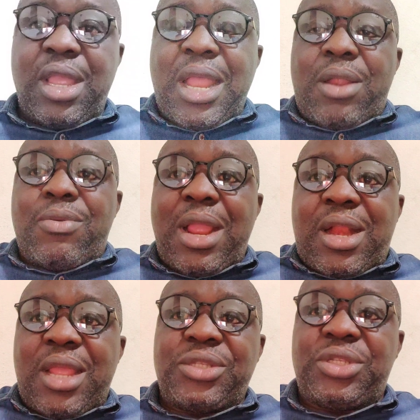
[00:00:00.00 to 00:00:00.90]
in a
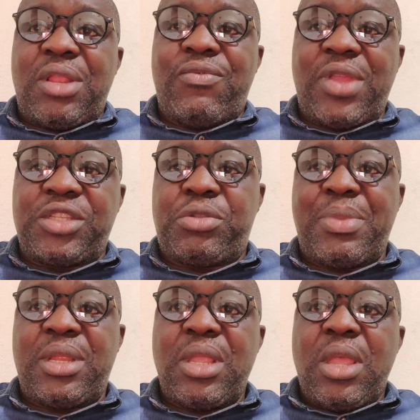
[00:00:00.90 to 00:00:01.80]
reckless
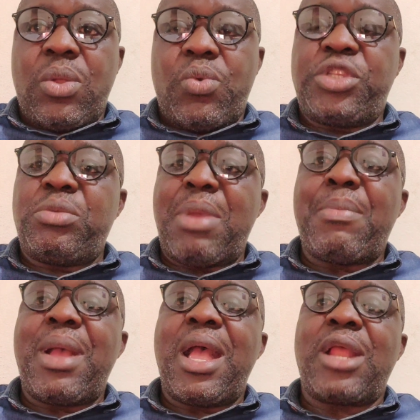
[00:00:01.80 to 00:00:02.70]
investment which
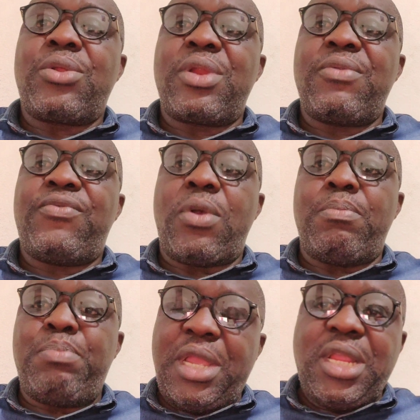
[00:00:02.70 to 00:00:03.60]
Mama had already
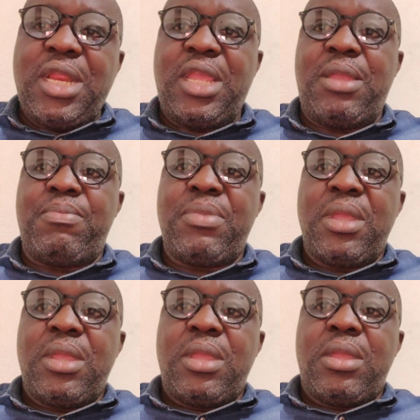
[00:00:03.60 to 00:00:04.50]
forbidden him
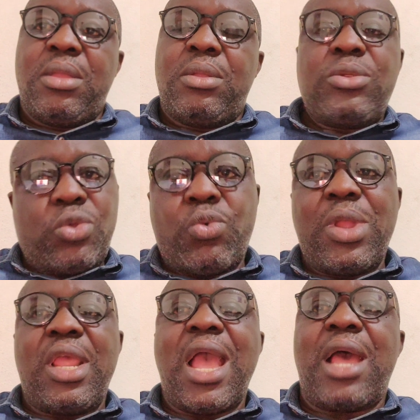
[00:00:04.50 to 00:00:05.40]
to
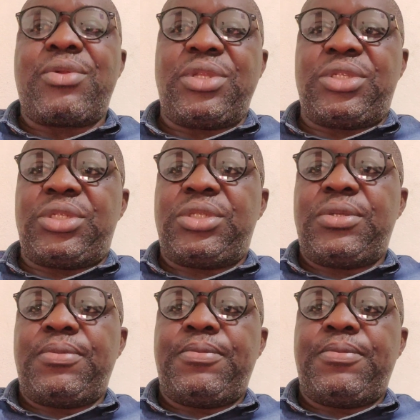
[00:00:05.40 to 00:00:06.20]
Willie Harris.